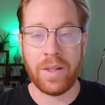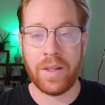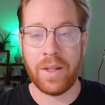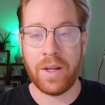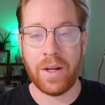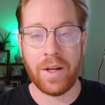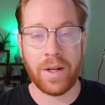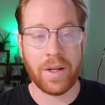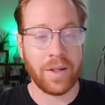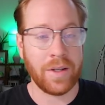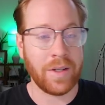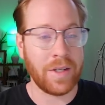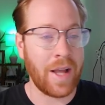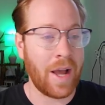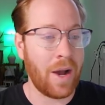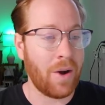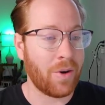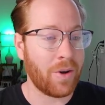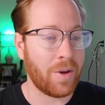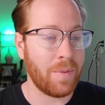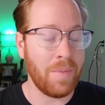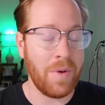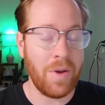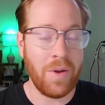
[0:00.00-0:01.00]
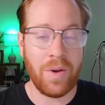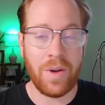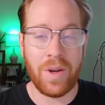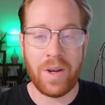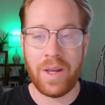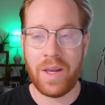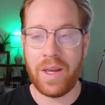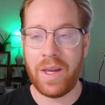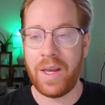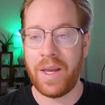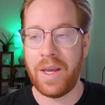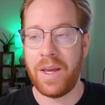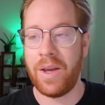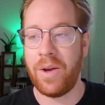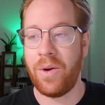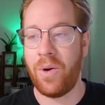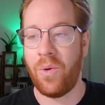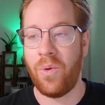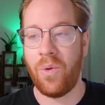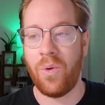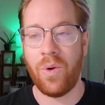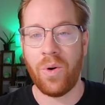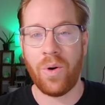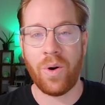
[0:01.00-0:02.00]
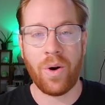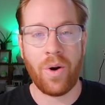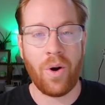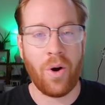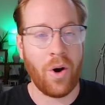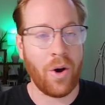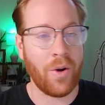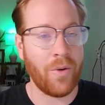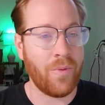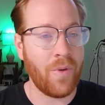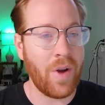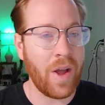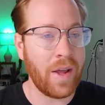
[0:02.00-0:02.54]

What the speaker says: the Now community or on